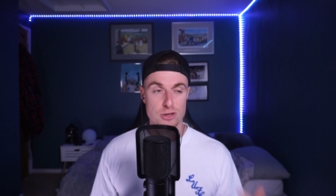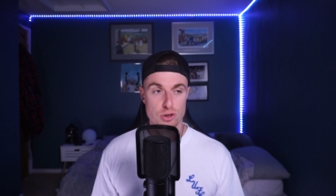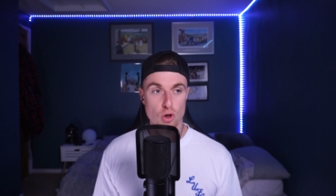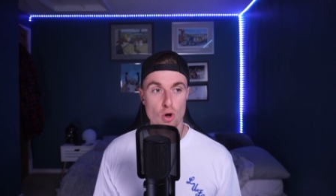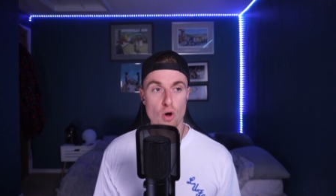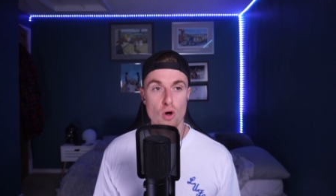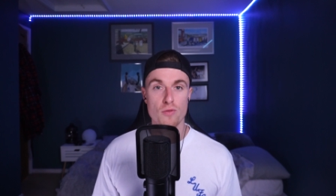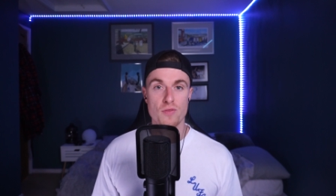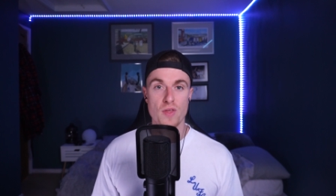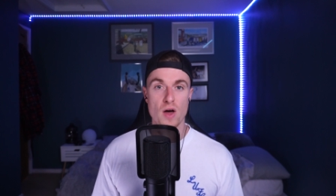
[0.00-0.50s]
I
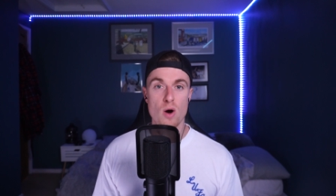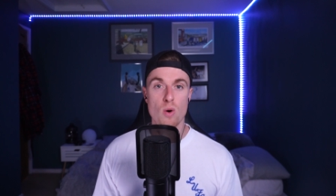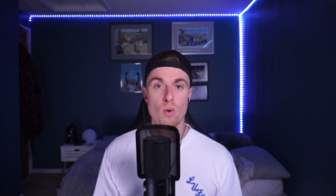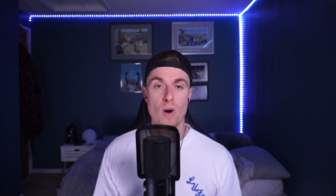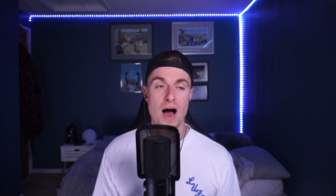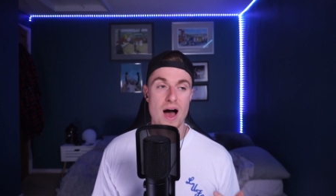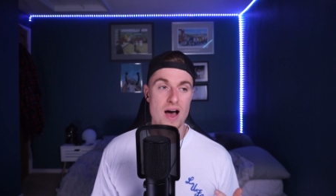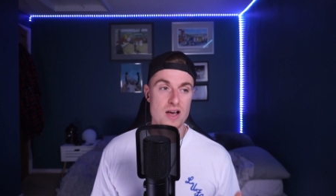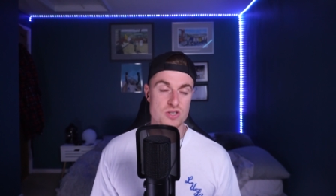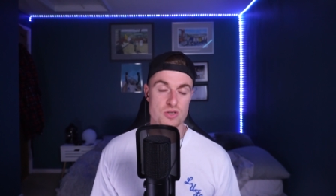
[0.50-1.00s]
thought,
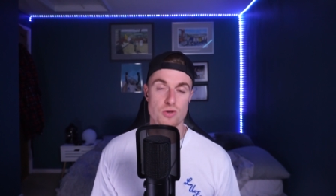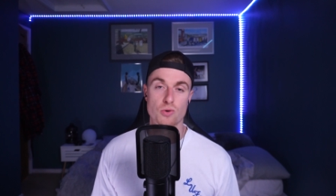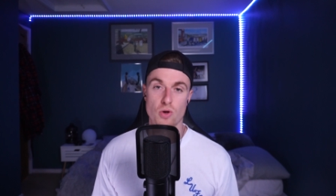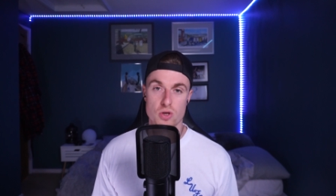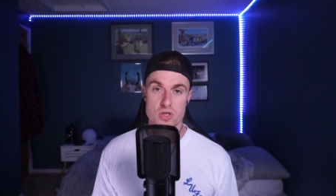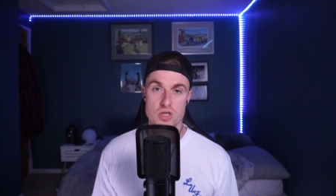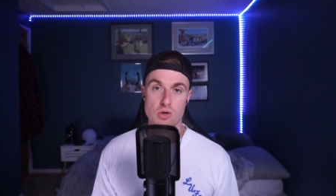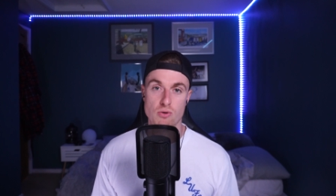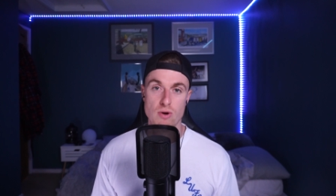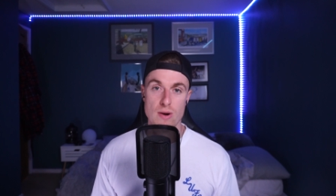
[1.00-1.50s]
though,
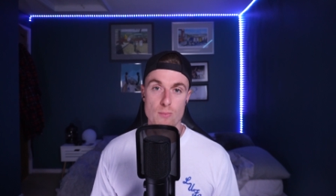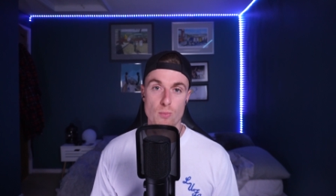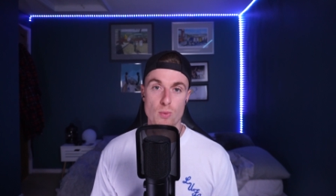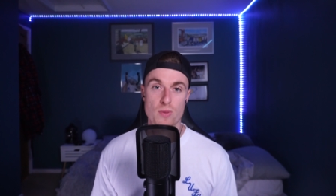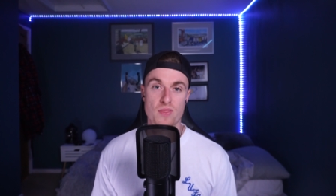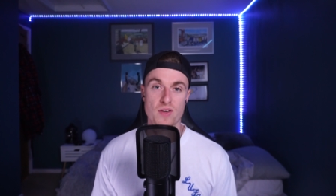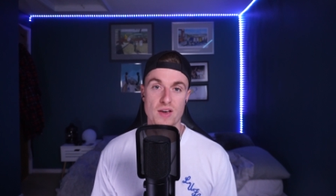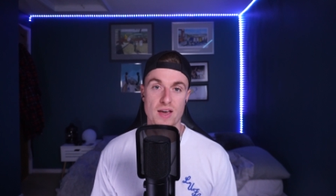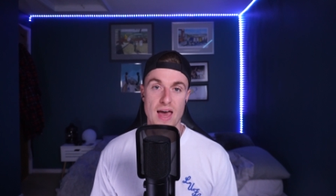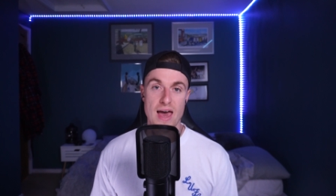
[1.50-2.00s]
Arsenal got to grip
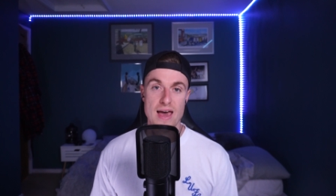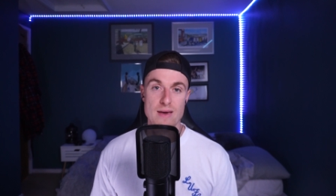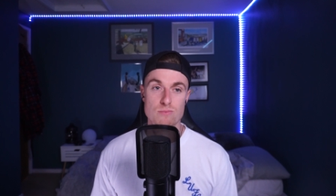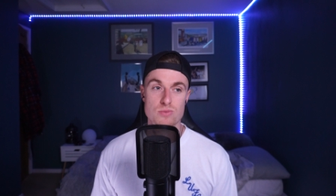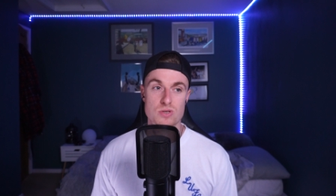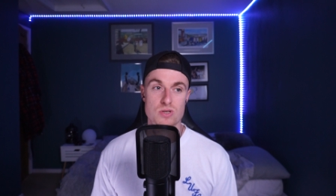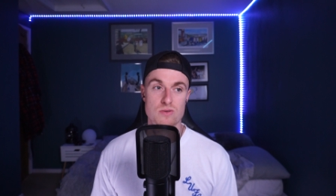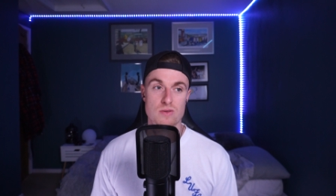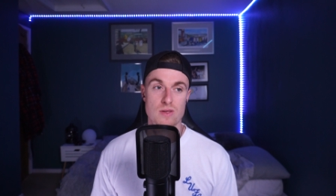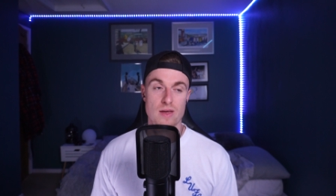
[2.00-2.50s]
with the
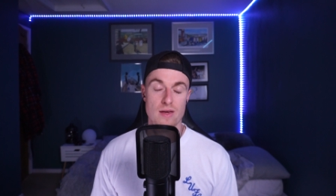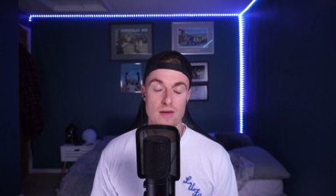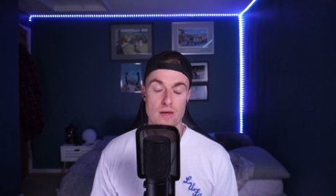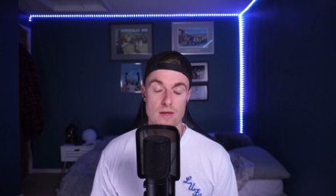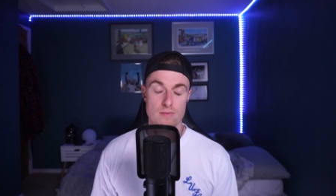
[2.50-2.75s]
game's...